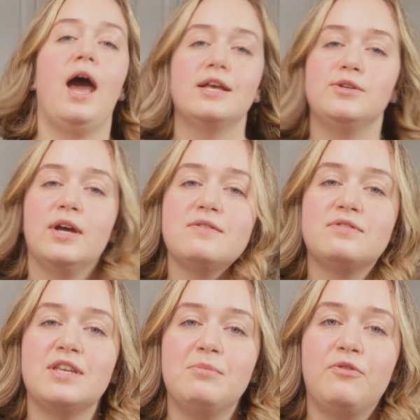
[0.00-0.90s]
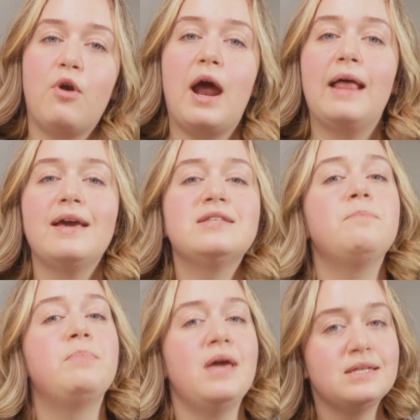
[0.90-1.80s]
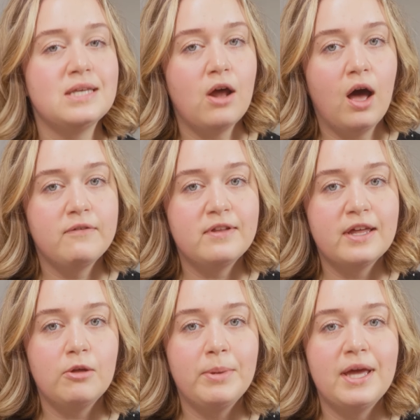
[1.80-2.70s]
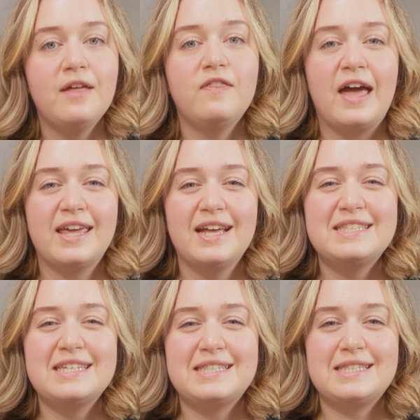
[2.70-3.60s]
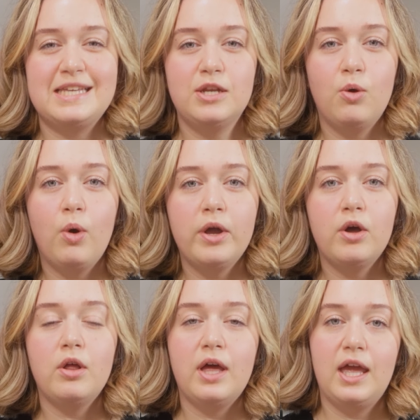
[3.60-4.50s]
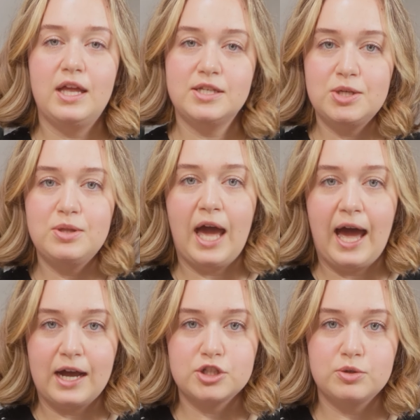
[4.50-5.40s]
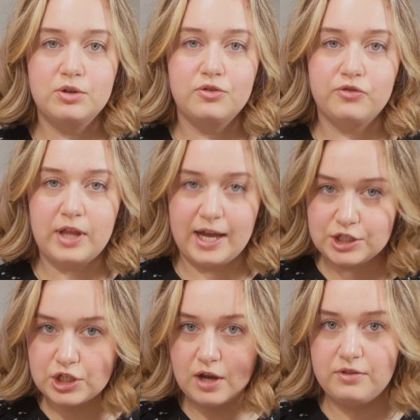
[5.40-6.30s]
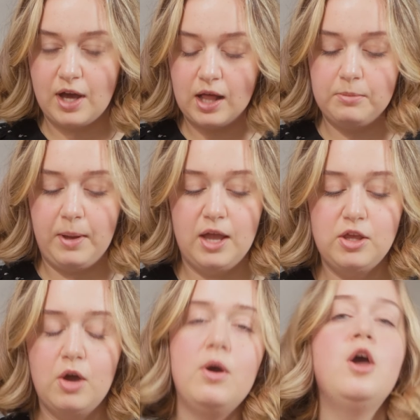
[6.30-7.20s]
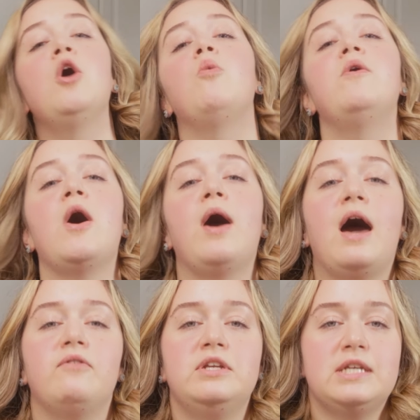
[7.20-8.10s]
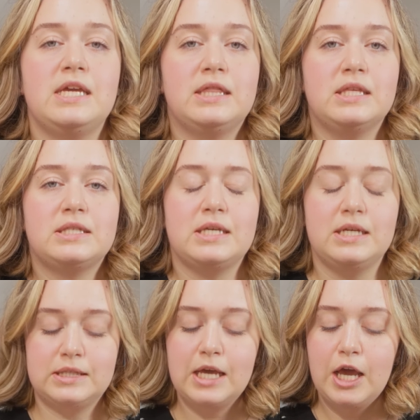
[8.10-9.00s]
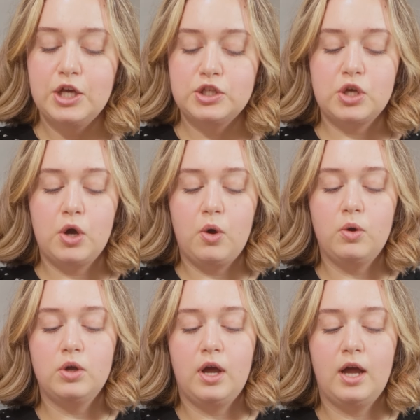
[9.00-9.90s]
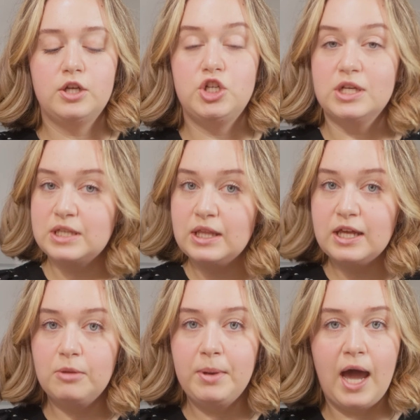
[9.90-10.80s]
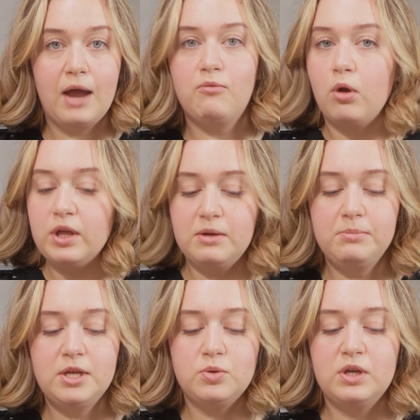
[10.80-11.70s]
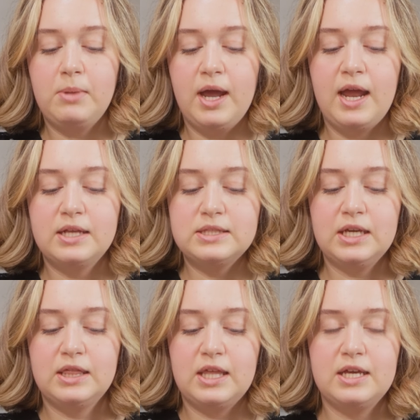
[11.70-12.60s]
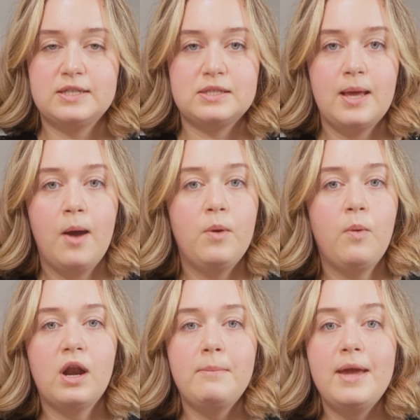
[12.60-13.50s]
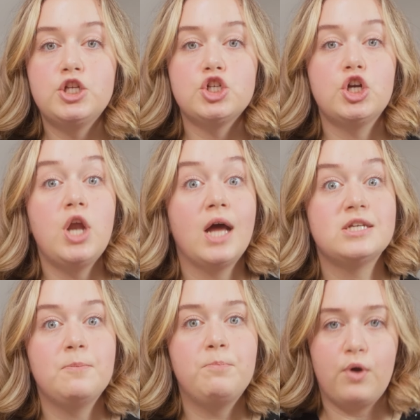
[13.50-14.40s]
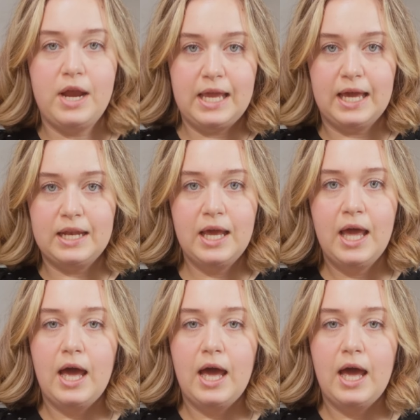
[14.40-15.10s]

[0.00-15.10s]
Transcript: As you guys have seen before, I like to piss it off a little bit. That gets the seed oil into the actual flesh of the jalapeno without having to eat the seeds. So just a little bit, I roll it in between my hands like this. We wanna make sure not to break it.